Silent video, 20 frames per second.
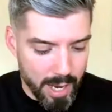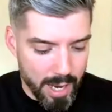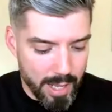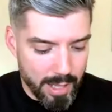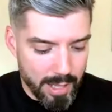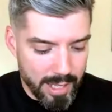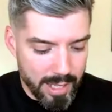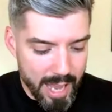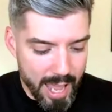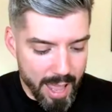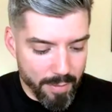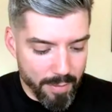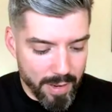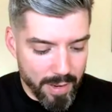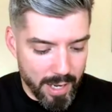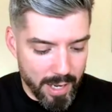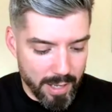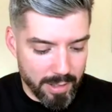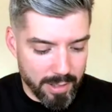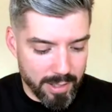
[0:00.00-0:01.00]
And the
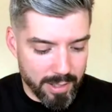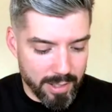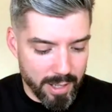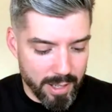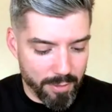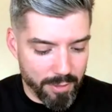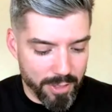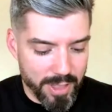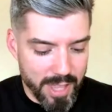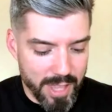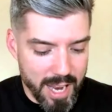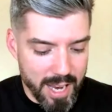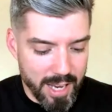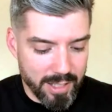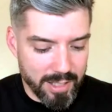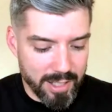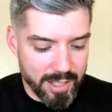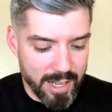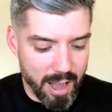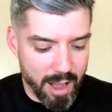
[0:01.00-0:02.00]
evidence of
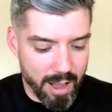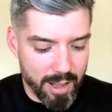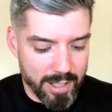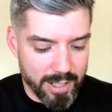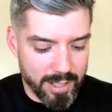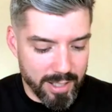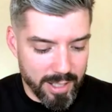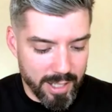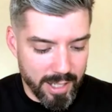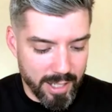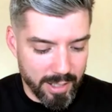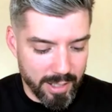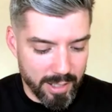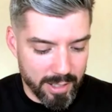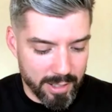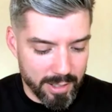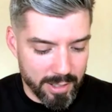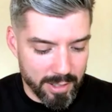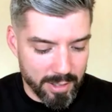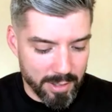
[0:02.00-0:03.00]
things not seen.
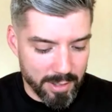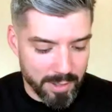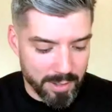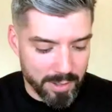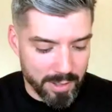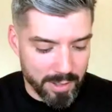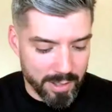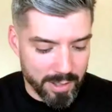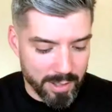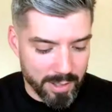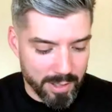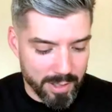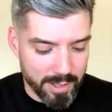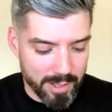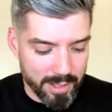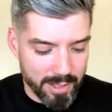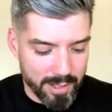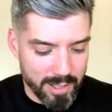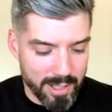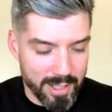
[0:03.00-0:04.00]

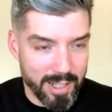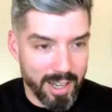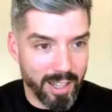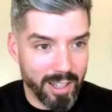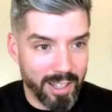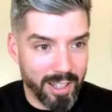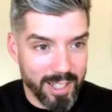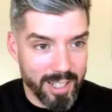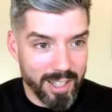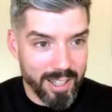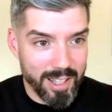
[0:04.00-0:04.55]
Now listen